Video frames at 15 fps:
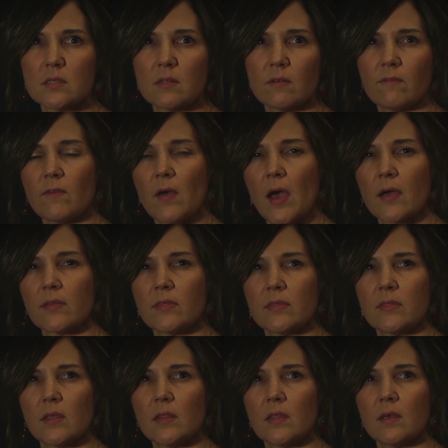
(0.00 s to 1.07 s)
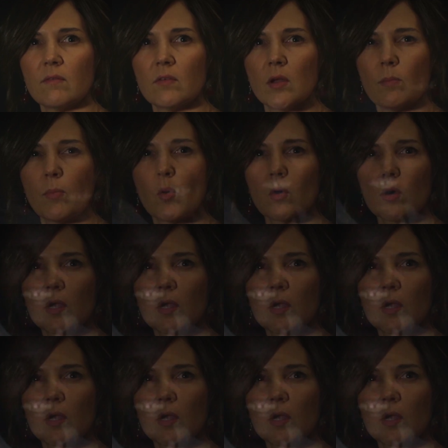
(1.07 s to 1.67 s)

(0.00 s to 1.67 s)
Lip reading: is the fact that they live in a poor